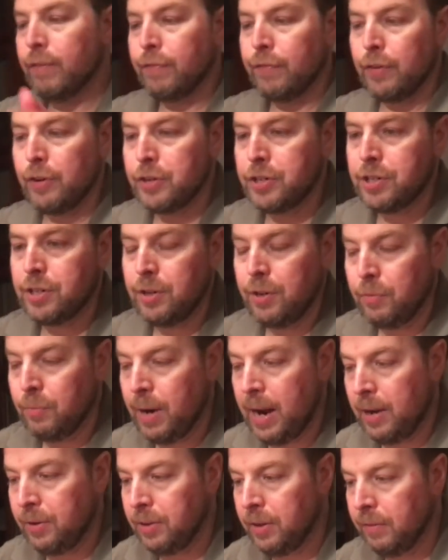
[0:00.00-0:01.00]
the first
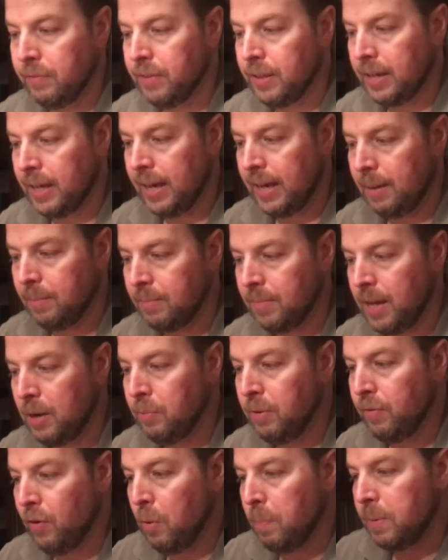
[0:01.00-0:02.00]
round of the game. And
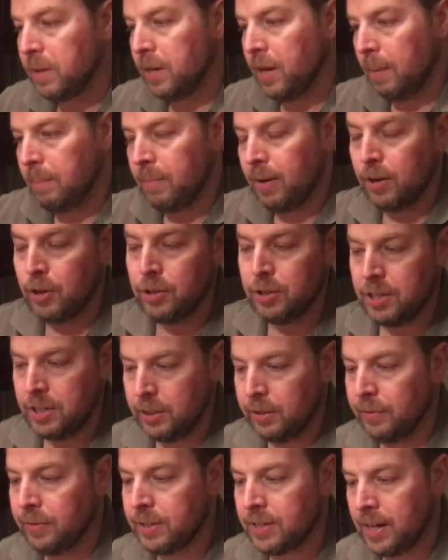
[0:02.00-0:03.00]
we've opened up a good
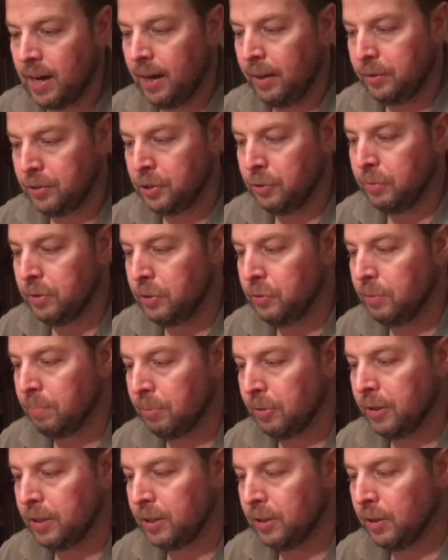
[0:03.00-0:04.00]
deal of the tiles, so we're doing
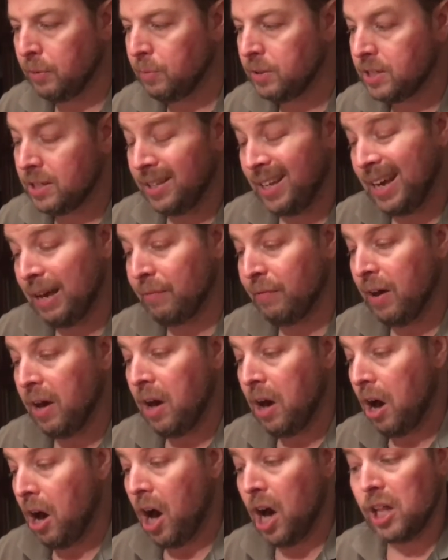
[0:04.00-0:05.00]
pretty good. We still have
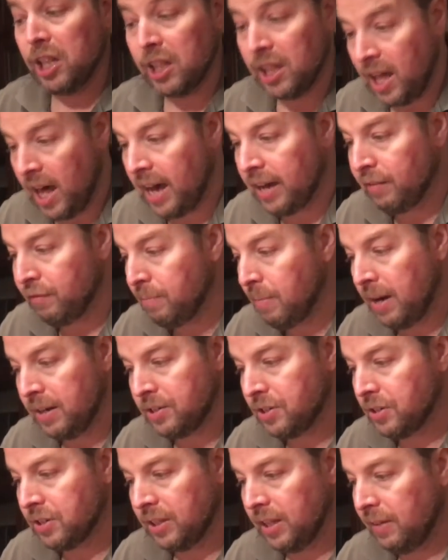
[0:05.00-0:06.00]
a lot of
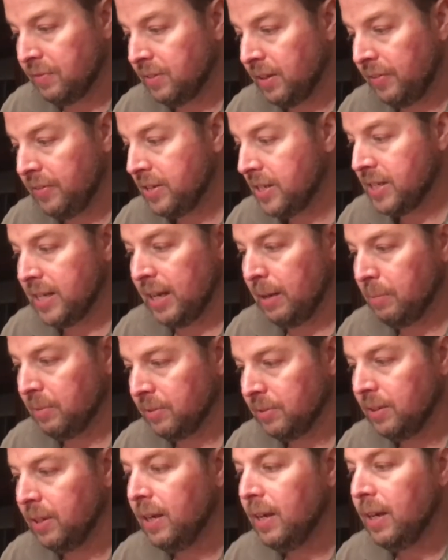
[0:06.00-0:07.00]
monsters left on this
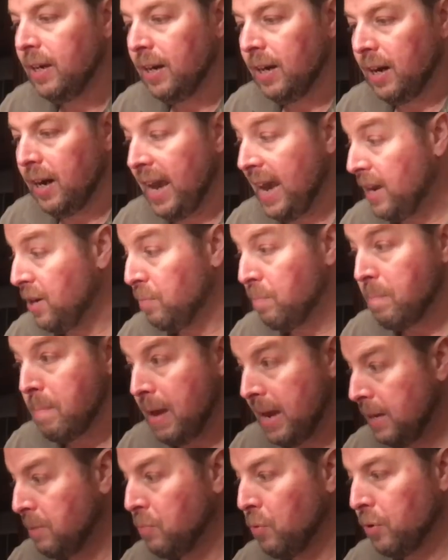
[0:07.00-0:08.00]
table, and
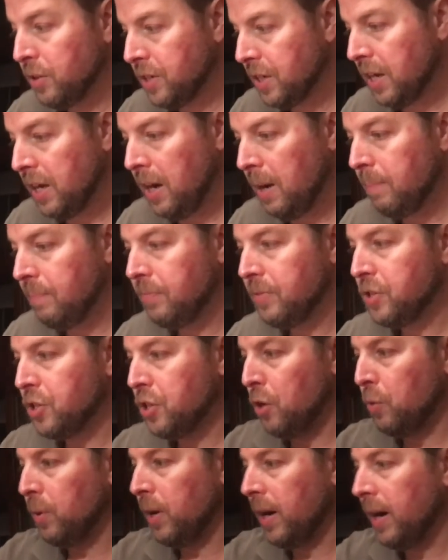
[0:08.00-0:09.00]
many more to come.
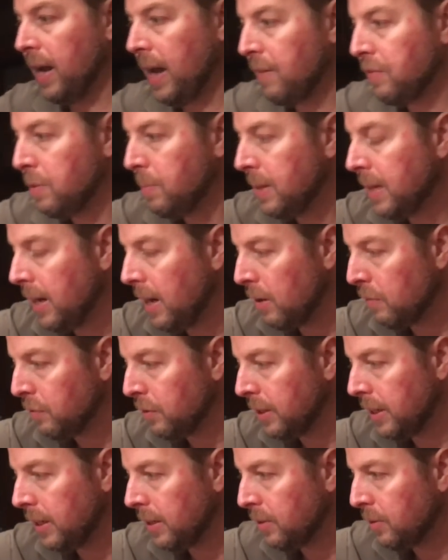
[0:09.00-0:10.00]
So we're going to have to be careful
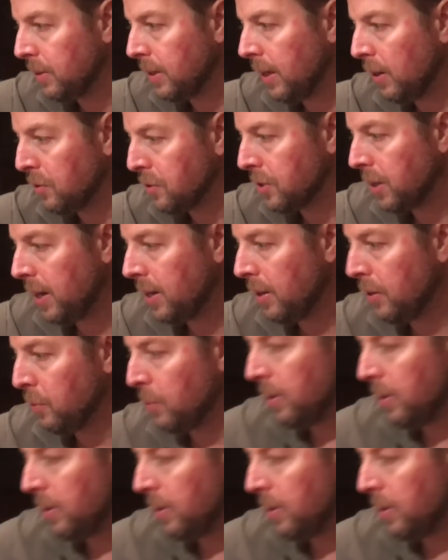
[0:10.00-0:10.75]
here. We also got another